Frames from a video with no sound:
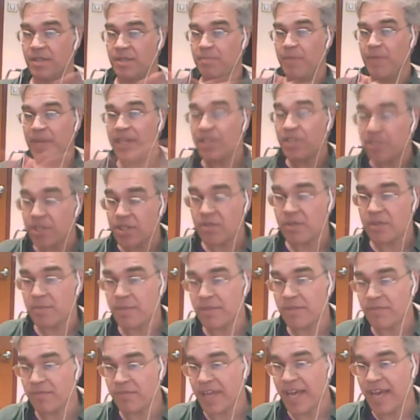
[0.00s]
picture would
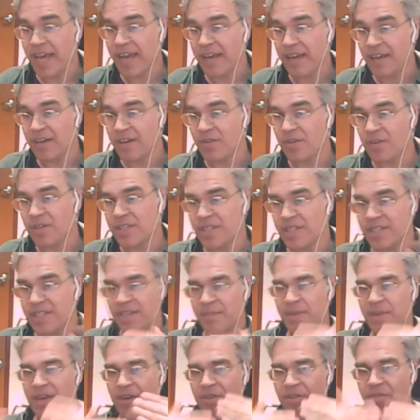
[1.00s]
be flat, or is it
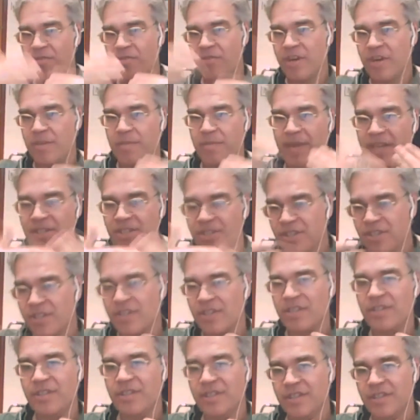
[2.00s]
somehow three
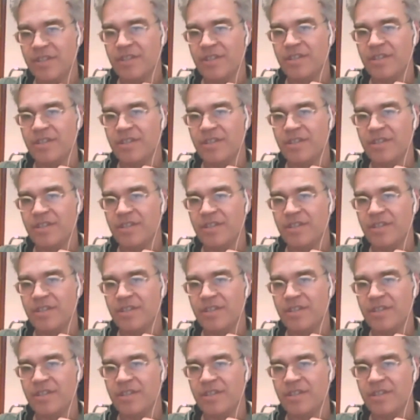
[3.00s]
dimensional?